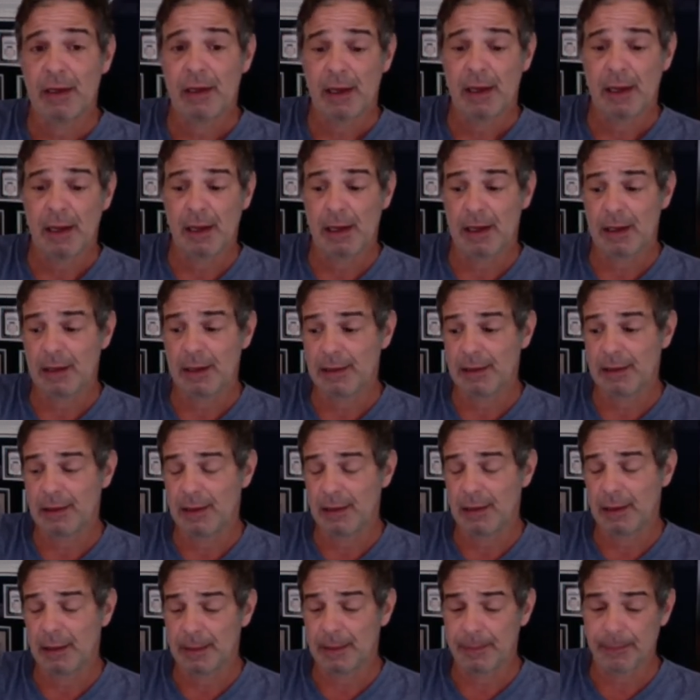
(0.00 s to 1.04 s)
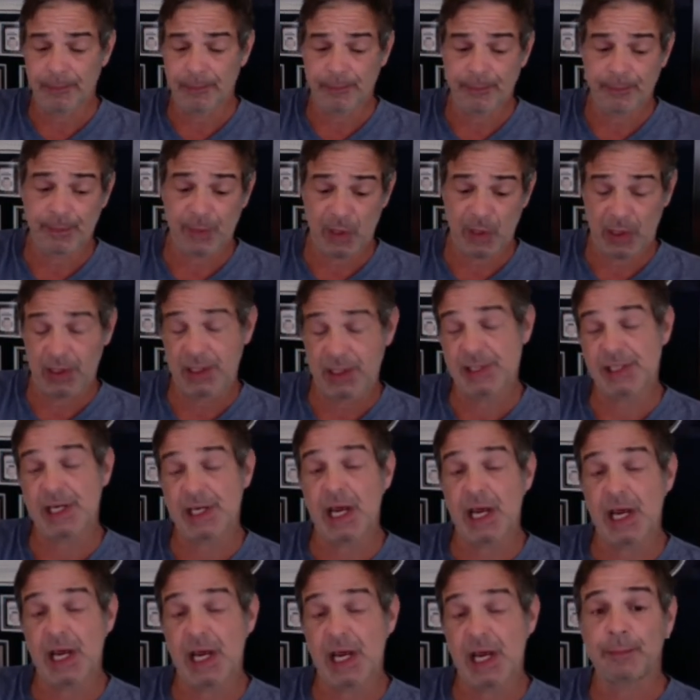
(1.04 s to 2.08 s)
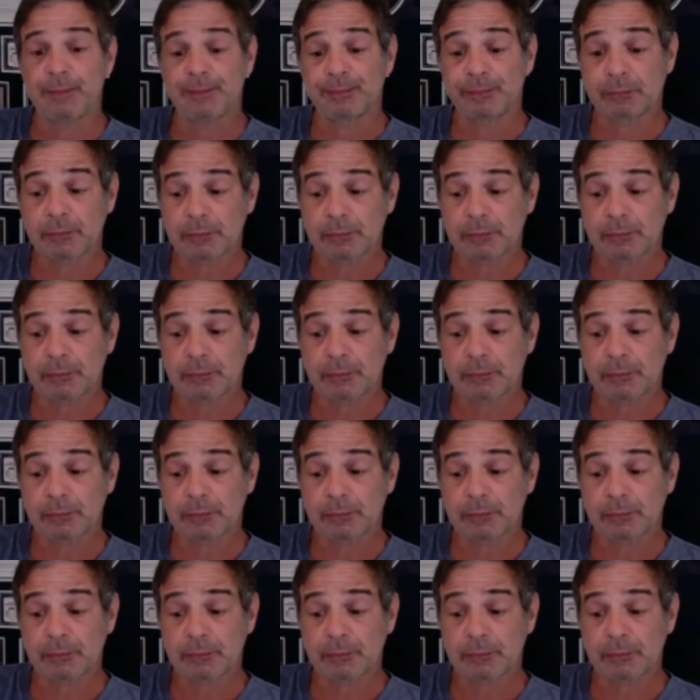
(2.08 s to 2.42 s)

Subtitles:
And they're going to sell,